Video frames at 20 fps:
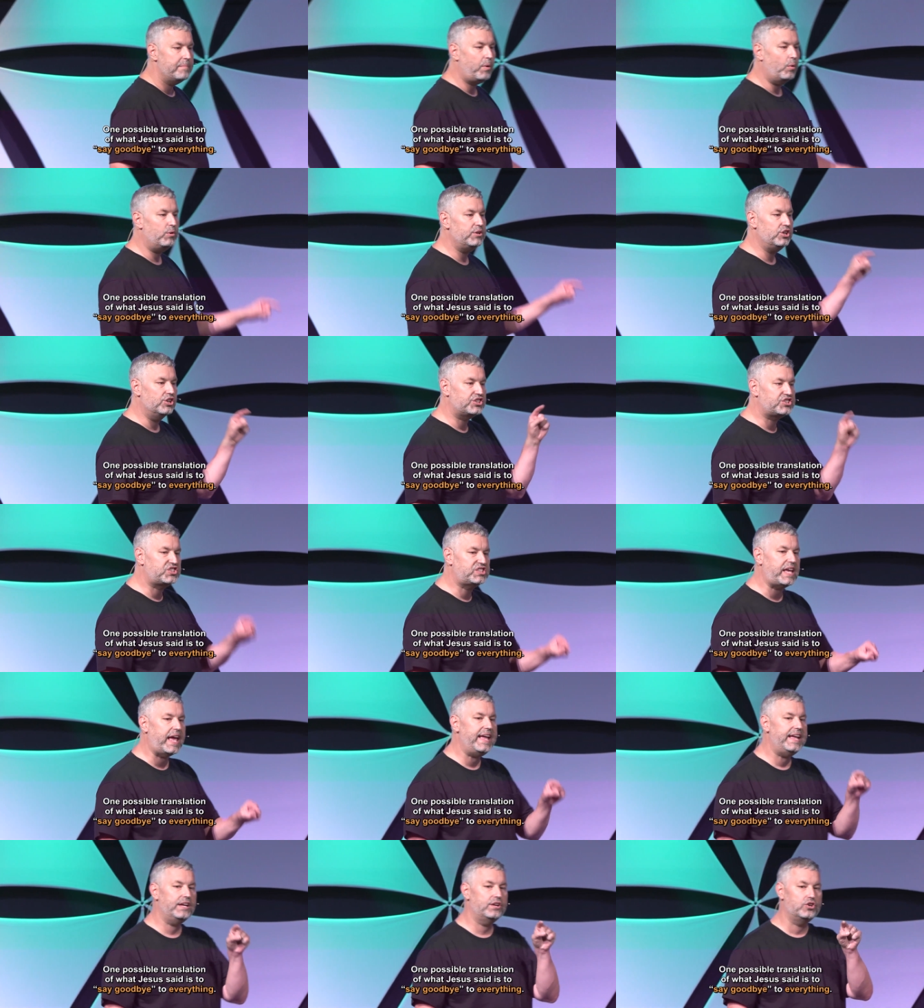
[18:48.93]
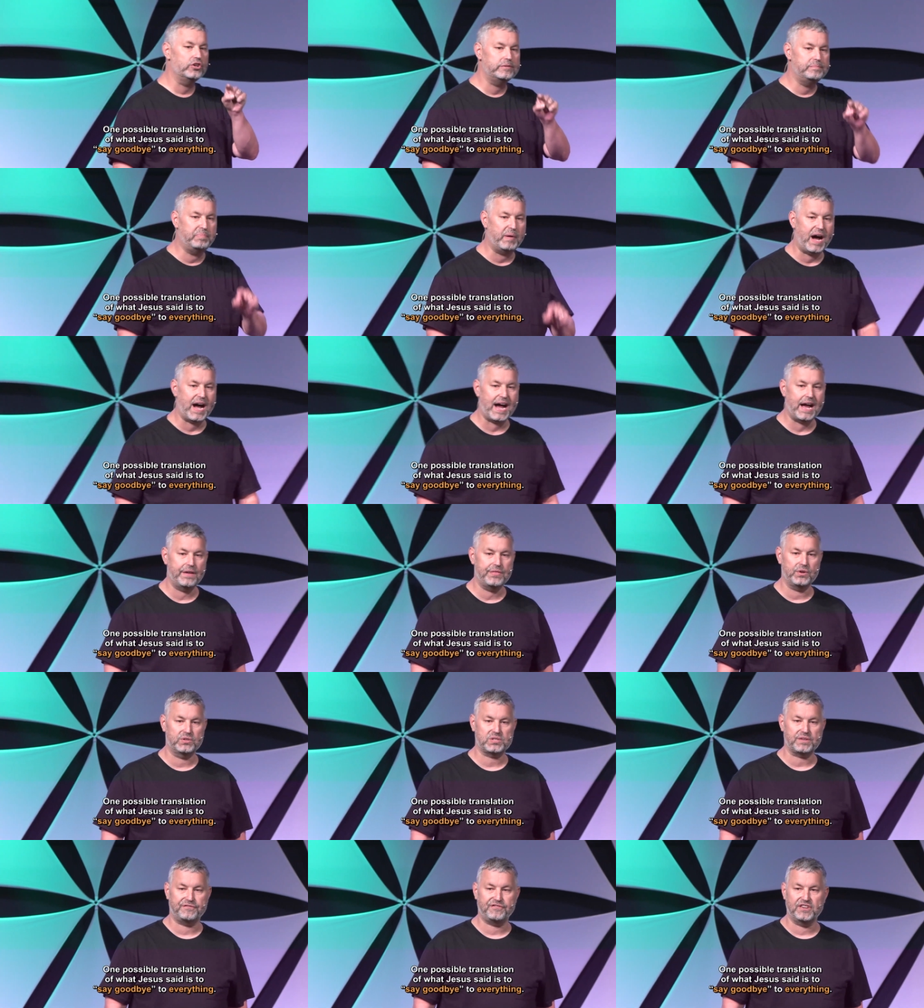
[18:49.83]
But when you're saying goodbye,
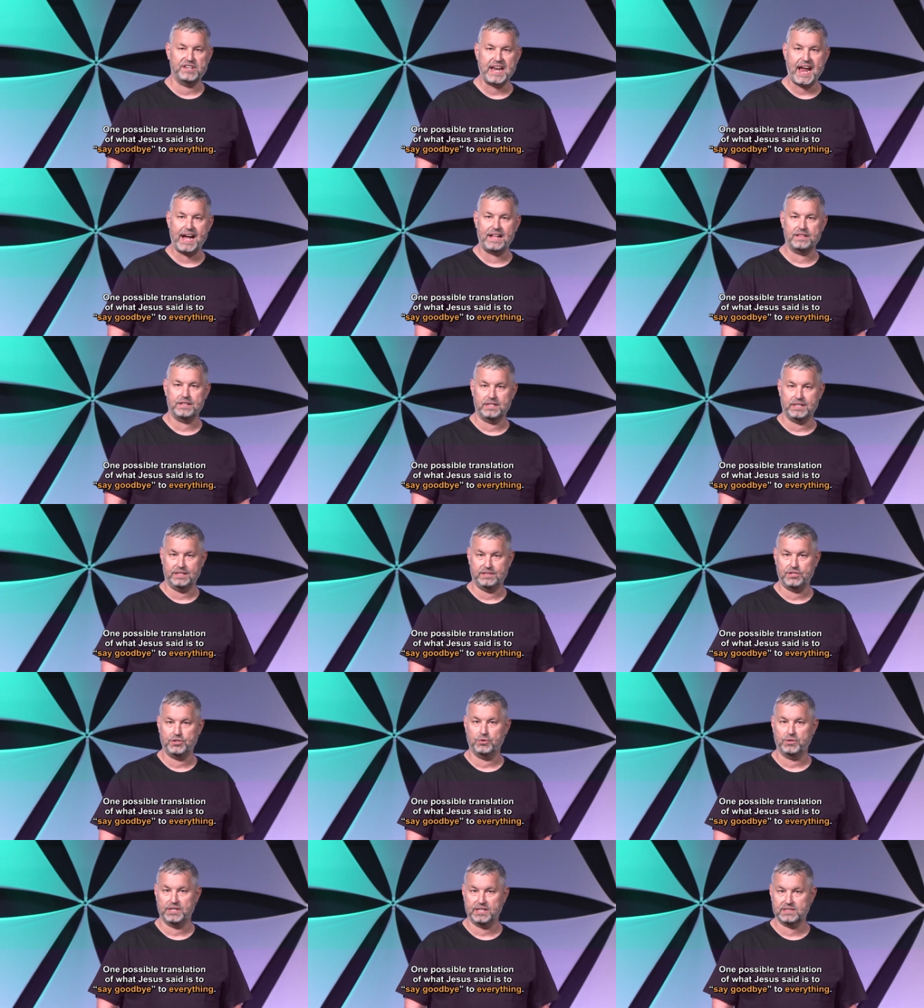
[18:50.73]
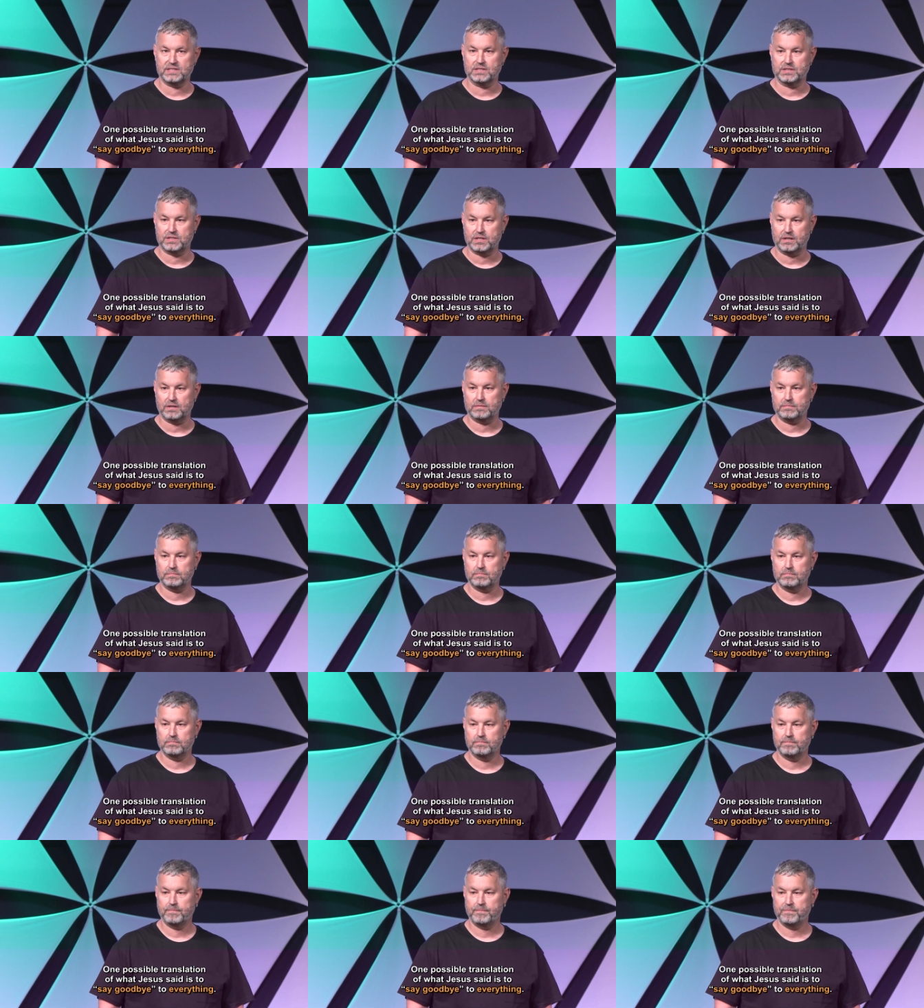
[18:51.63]
there's a finality to it, isn't there?
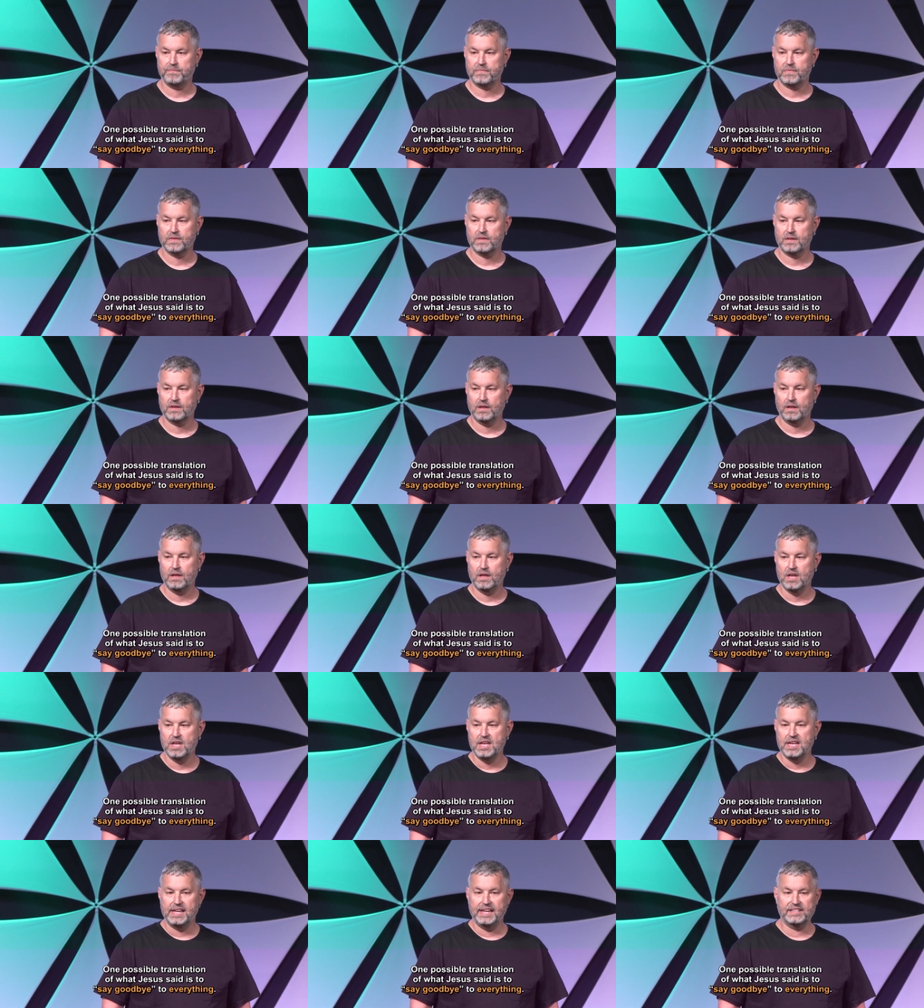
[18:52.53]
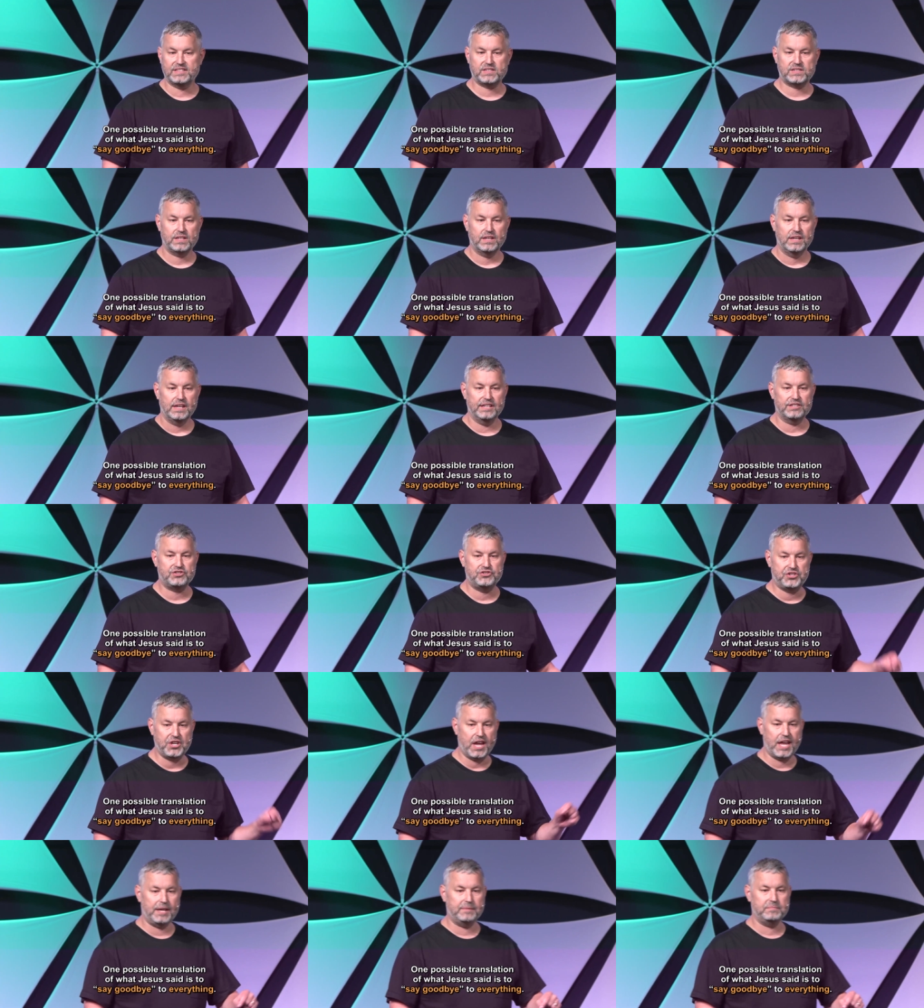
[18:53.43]
It's, it's
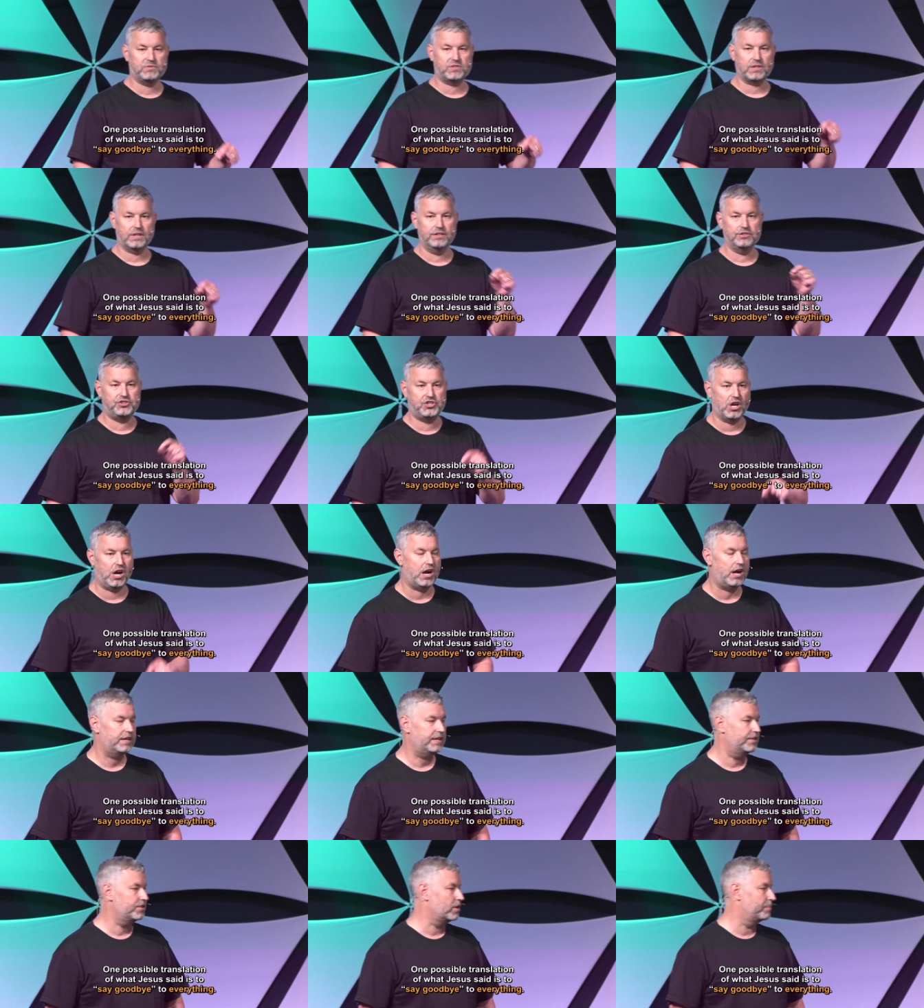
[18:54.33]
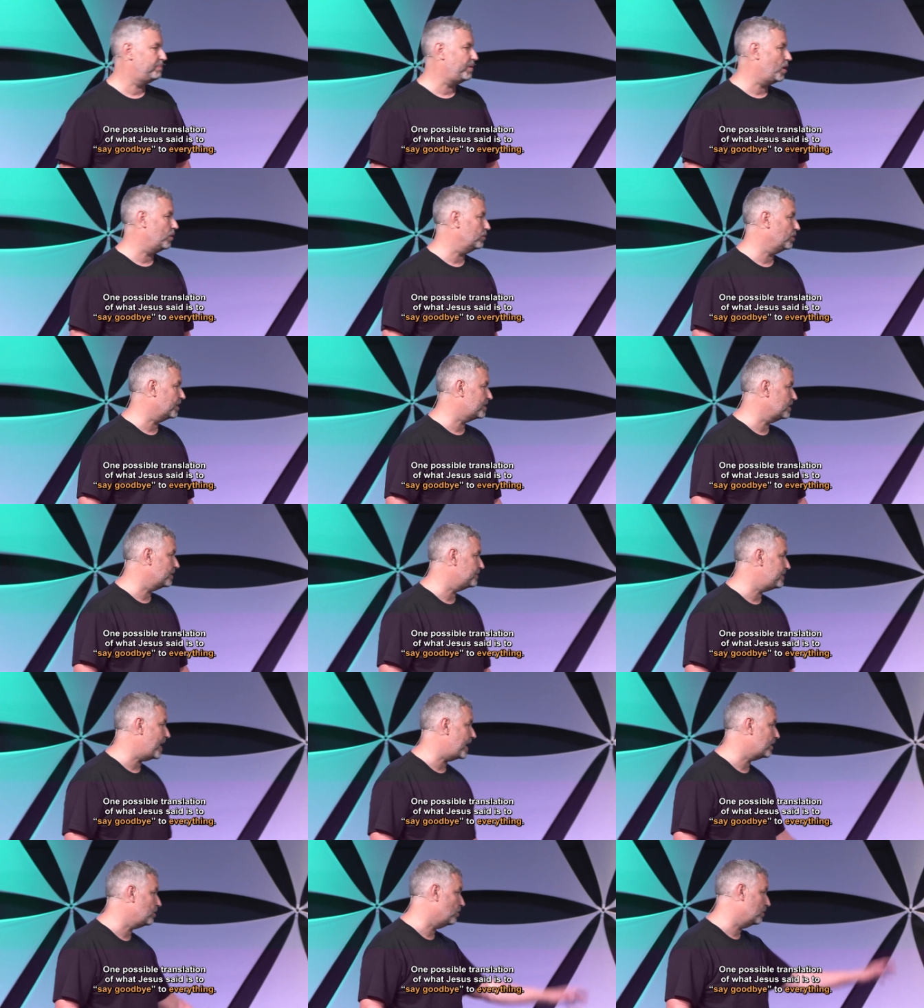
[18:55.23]
James and John in their boat looking at
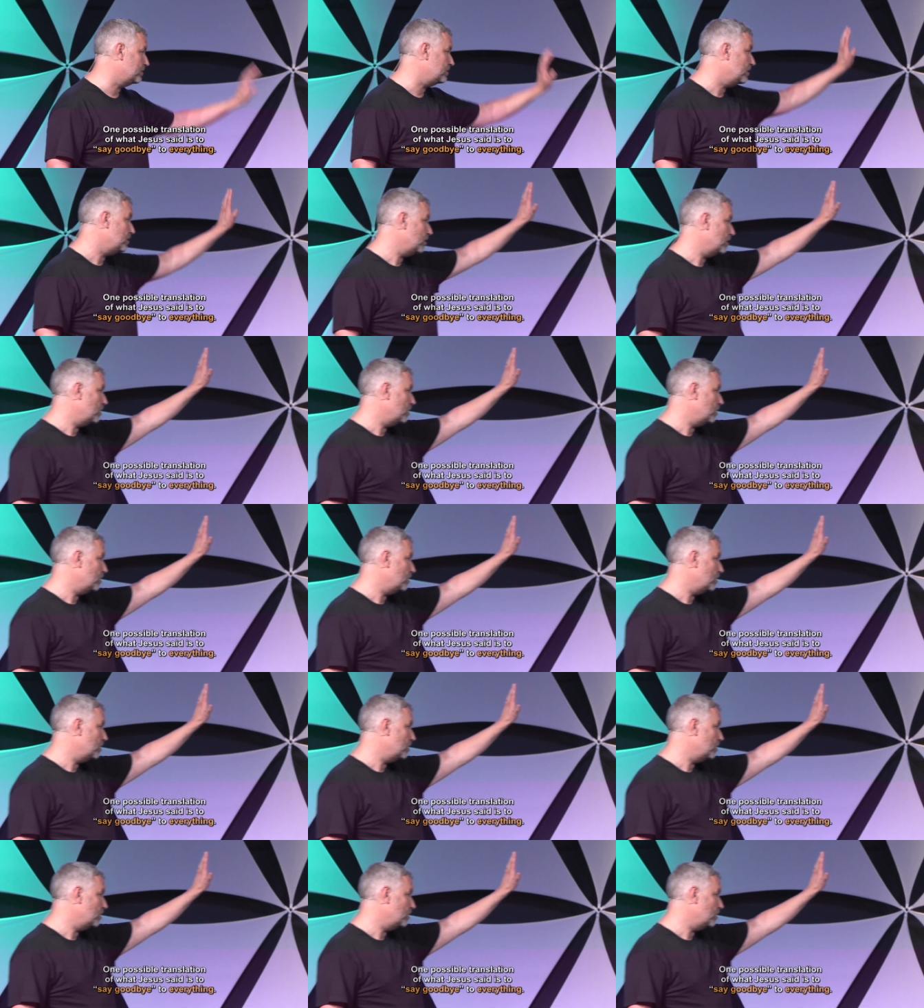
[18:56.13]
their dad going,